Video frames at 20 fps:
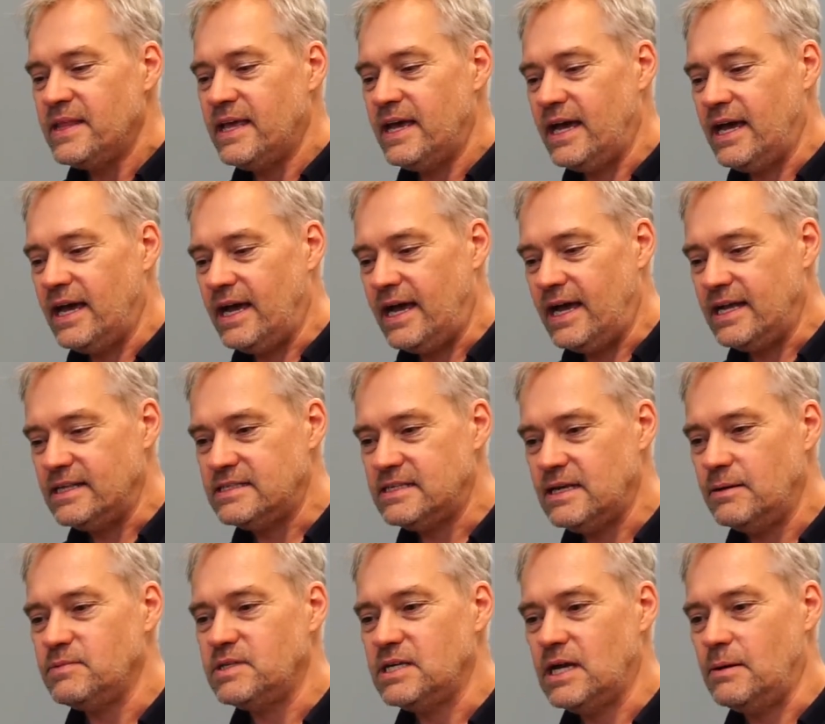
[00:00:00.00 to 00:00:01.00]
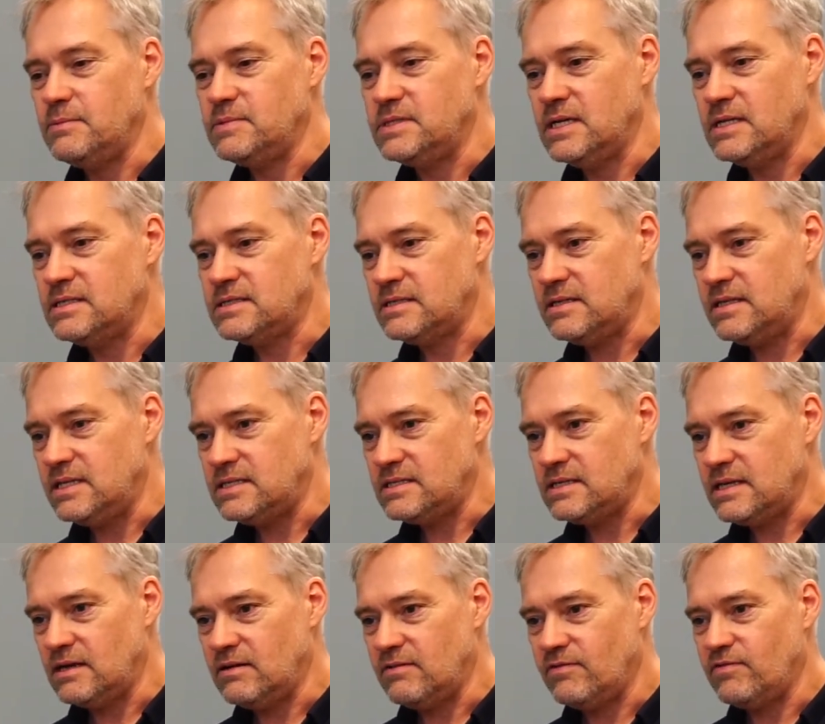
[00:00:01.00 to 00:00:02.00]
and sometimes it's these
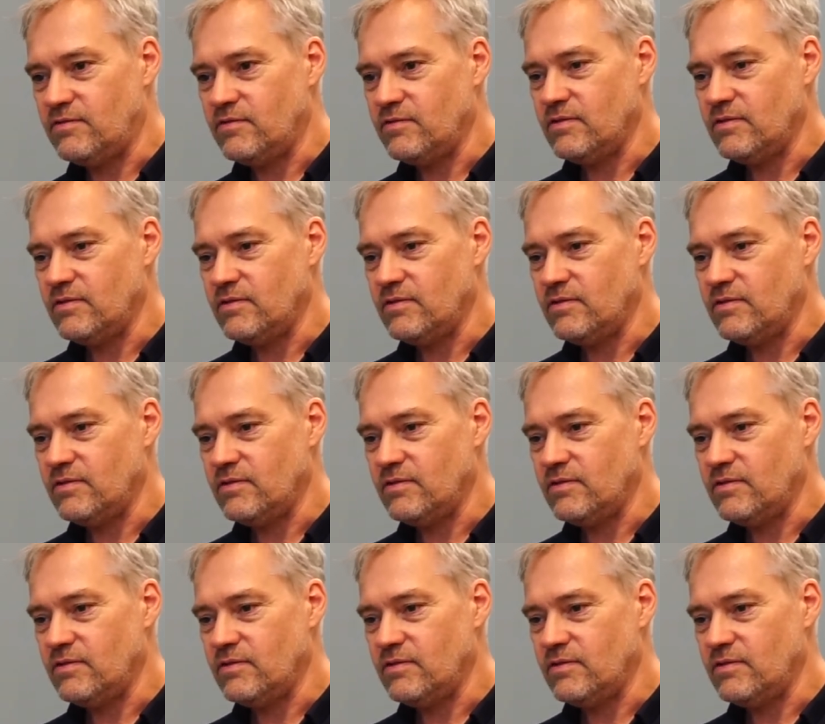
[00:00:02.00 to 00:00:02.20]
kind of